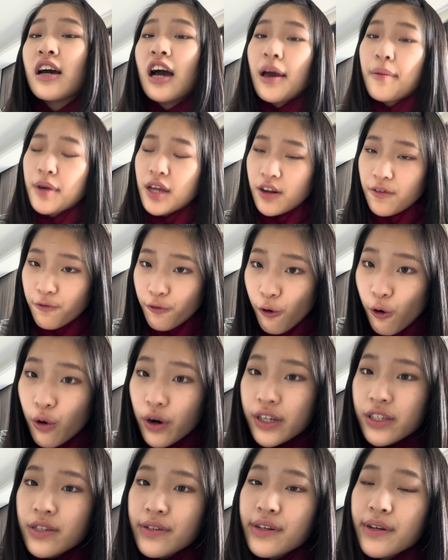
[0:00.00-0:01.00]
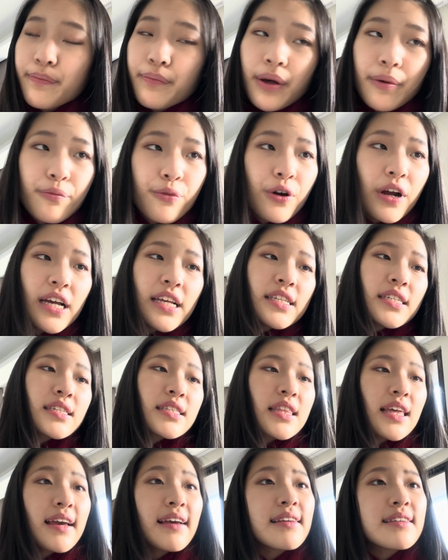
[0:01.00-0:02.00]
I mean, of course you can memorize
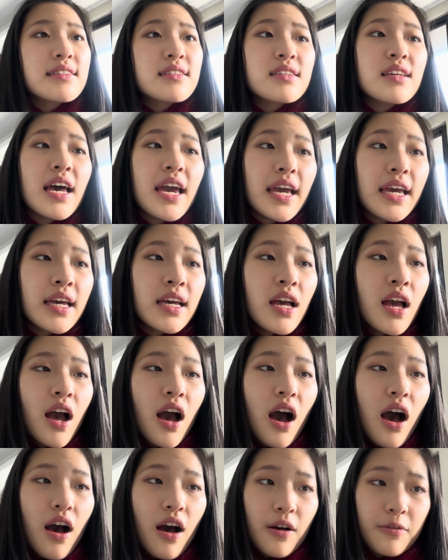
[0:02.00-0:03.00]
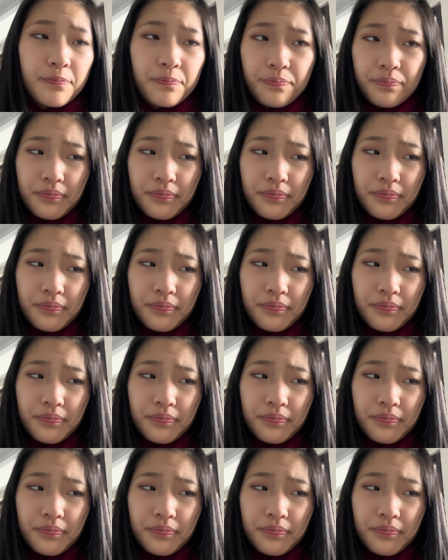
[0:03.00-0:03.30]
things like the